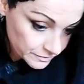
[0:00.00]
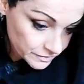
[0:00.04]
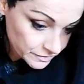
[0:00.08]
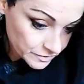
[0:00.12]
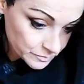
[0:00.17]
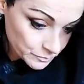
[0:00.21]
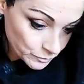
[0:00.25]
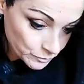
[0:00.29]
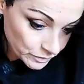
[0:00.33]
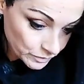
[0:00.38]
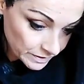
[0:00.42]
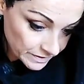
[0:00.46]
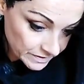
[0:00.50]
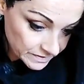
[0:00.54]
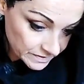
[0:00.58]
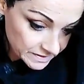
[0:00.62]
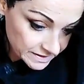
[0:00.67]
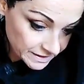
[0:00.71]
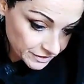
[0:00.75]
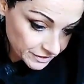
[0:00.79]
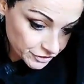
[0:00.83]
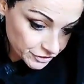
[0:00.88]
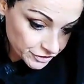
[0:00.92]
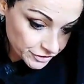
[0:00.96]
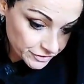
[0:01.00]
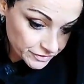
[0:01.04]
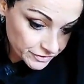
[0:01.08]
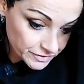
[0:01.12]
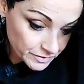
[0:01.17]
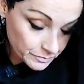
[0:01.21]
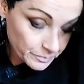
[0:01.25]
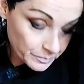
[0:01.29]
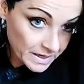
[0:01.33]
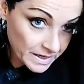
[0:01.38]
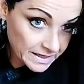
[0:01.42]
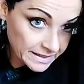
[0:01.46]
the smaller the
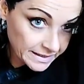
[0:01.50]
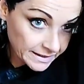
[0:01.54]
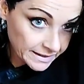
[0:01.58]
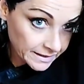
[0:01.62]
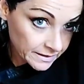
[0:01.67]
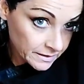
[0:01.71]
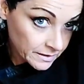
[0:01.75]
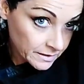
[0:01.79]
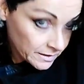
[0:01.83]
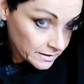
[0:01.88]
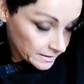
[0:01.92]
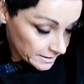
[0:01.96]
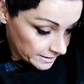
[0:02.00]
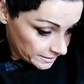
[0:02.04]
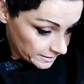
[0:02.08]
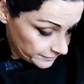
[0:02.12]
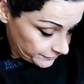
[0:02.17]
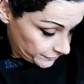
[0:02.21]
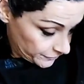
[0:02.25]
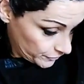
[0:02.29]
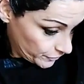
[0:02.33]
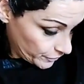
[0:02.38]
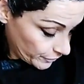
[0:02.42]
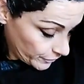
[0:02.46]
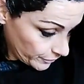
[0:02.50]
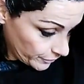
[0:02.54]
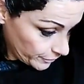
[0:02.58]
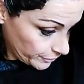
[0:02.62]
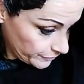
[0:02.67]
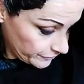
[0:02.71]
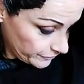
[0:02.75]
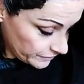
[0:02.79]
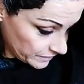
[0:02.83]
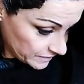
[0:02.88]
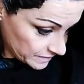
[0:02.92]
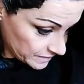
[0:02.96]
sections the better. If you go
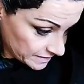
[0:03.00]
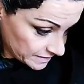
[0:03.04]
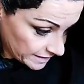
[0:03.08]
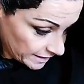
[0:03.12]
over the